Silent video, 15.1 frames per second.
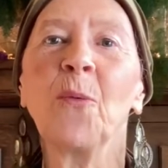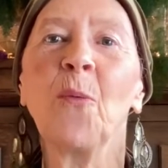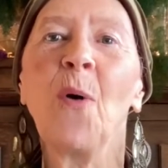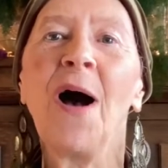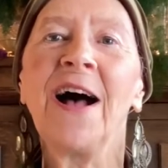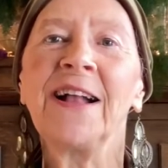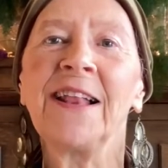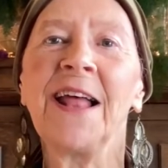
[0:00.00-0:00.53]

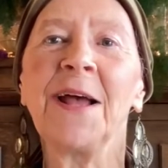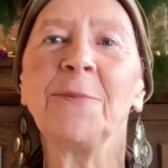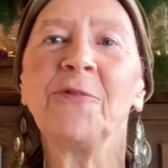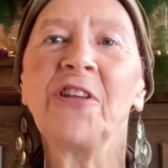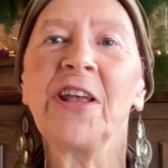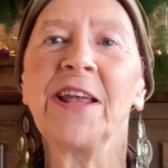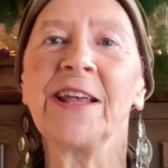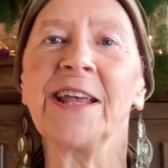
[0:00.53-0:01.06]
while I'm
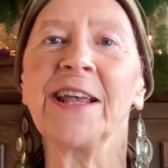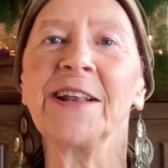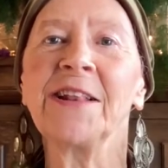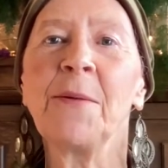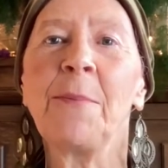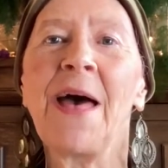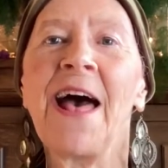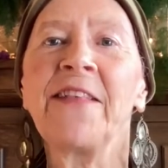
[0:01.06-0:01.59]
taking
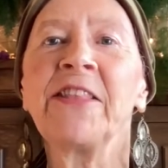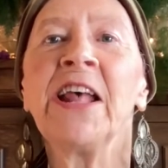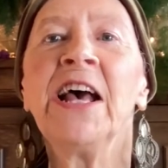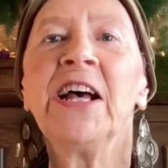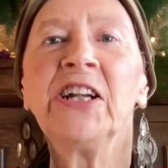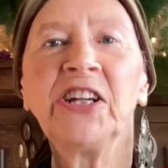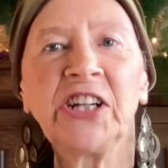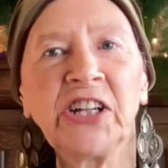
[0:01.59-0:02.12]
the bath,
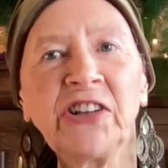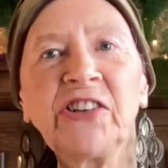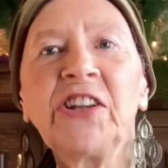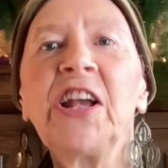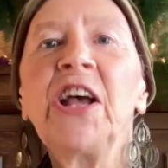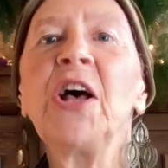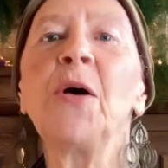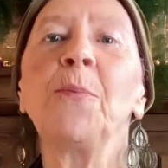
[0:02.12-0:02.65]
just
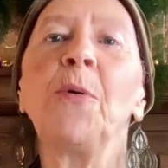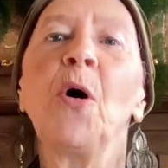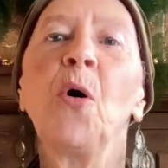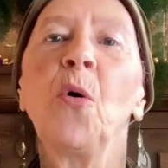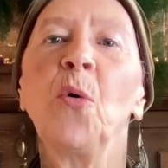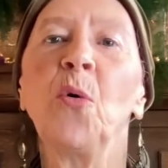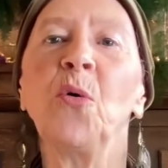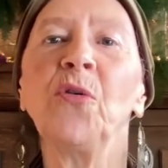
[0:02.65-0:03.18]
to help
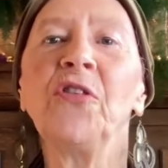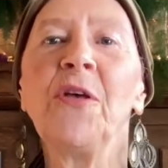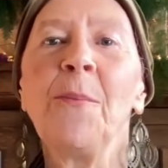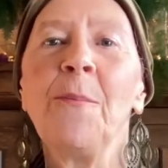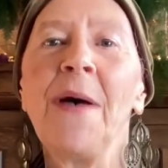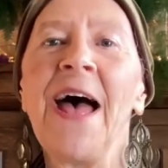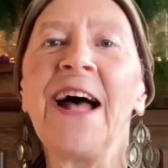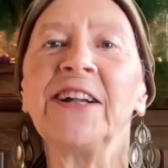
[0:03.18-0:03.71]
hold the
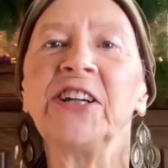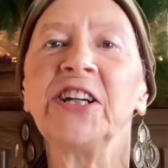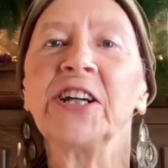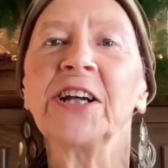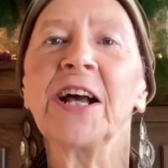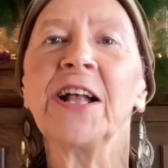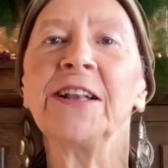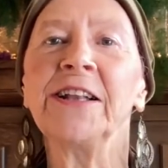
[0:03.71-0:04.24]

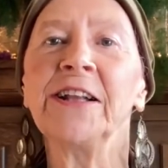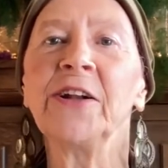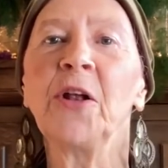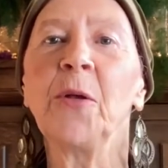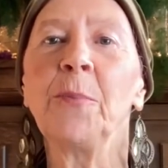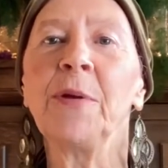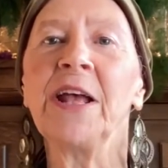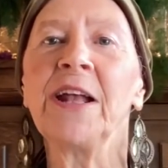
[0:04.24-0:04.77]
magic a
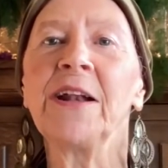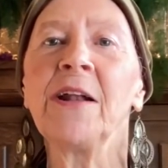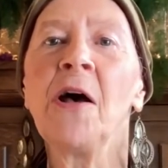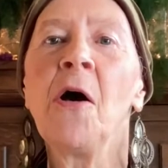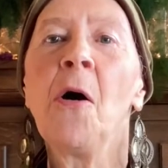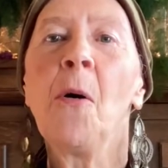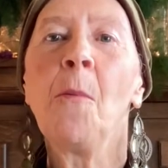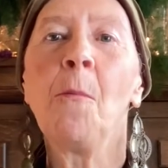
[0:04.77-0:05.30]
little bit
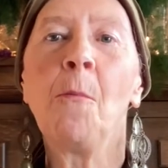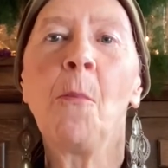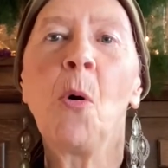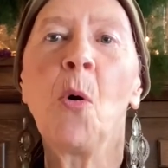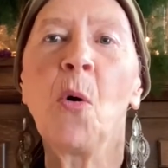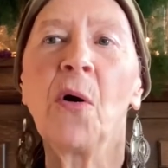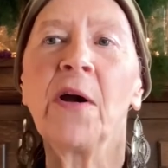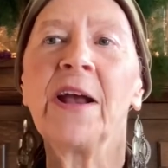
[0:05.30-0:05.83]

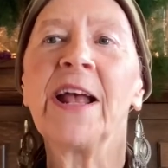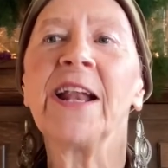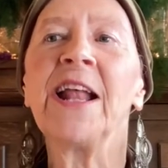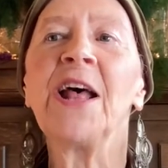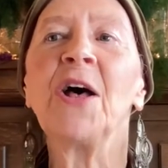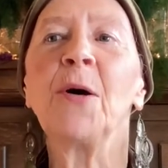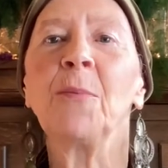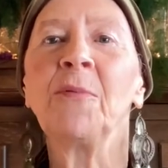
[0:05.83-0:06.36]
more and
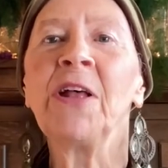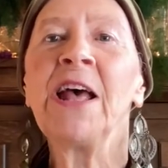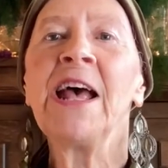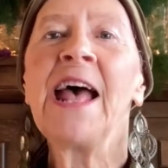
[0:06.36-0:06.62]
help